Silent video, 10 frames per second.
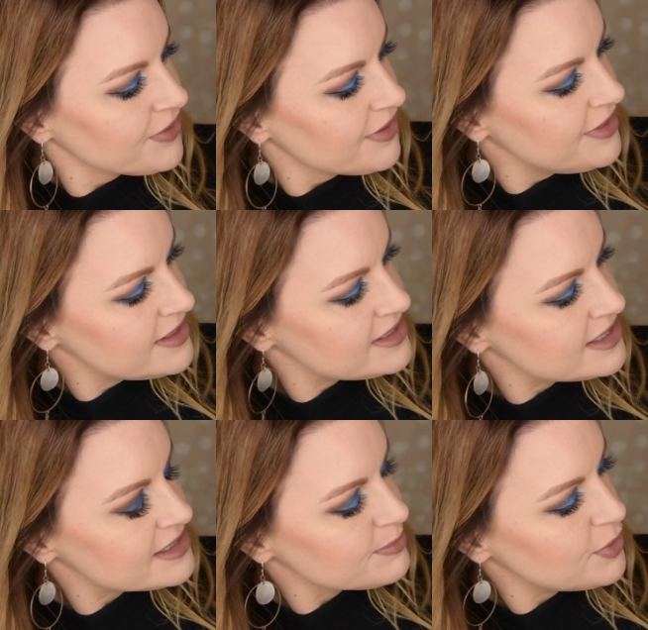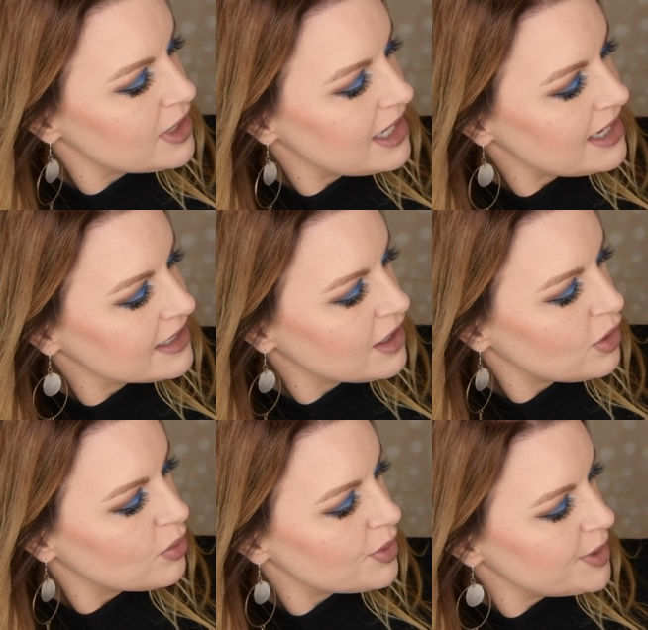This is more like
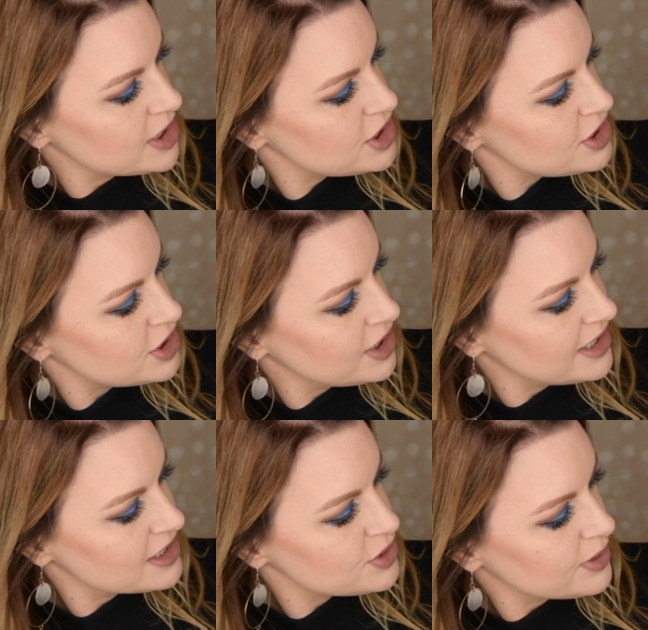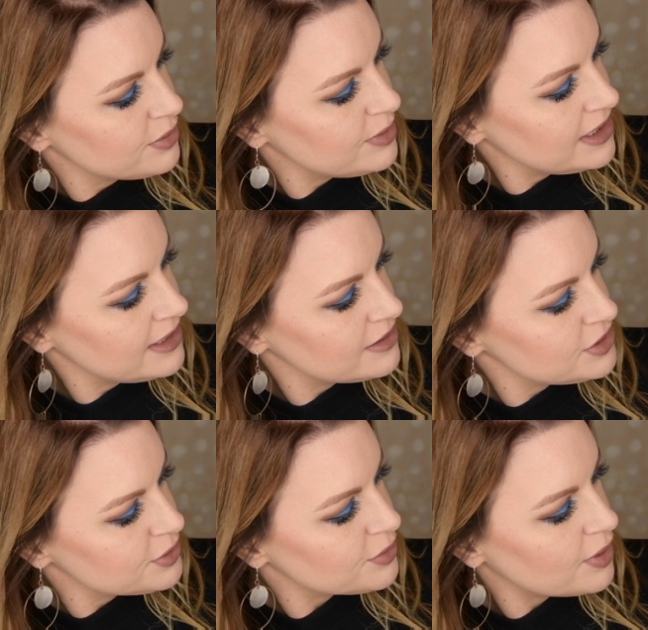an orange turning into a
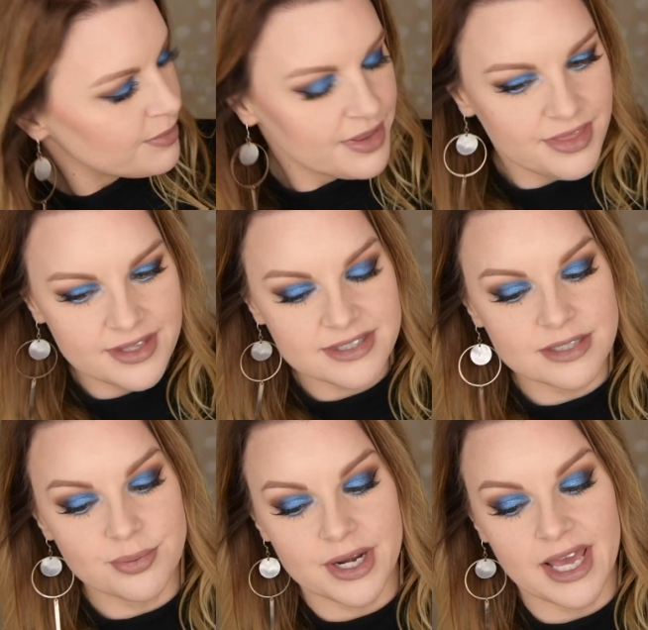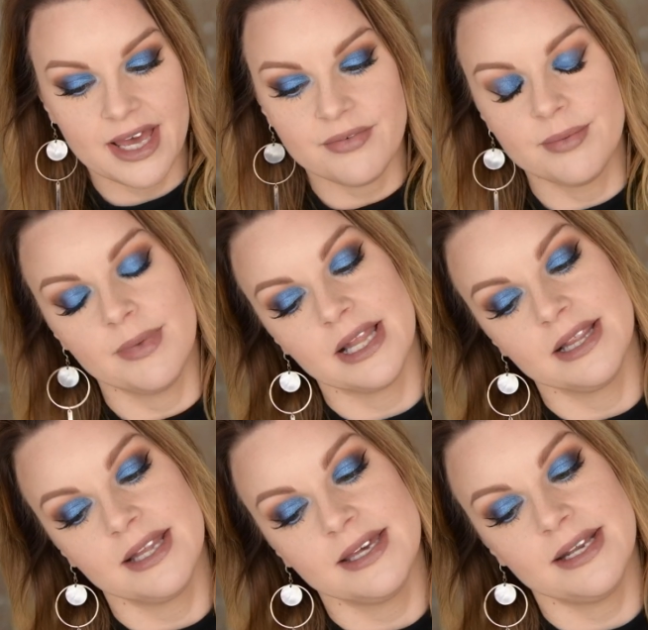green duochrome. This is what I have on my
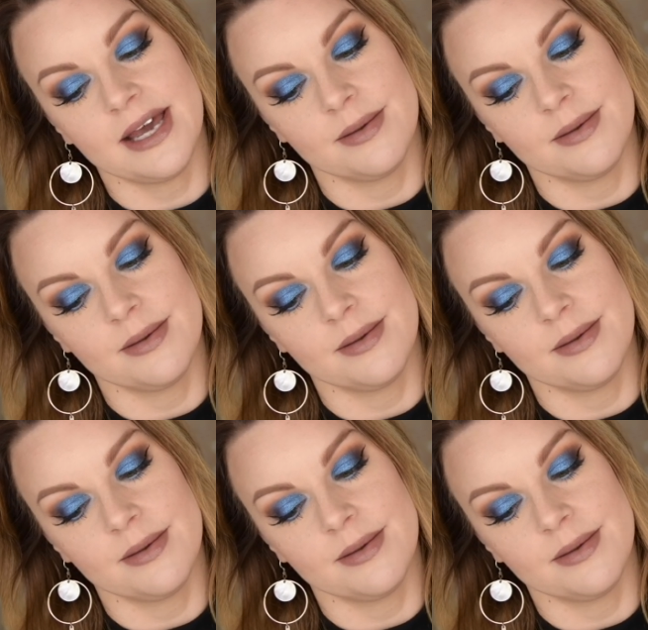lid.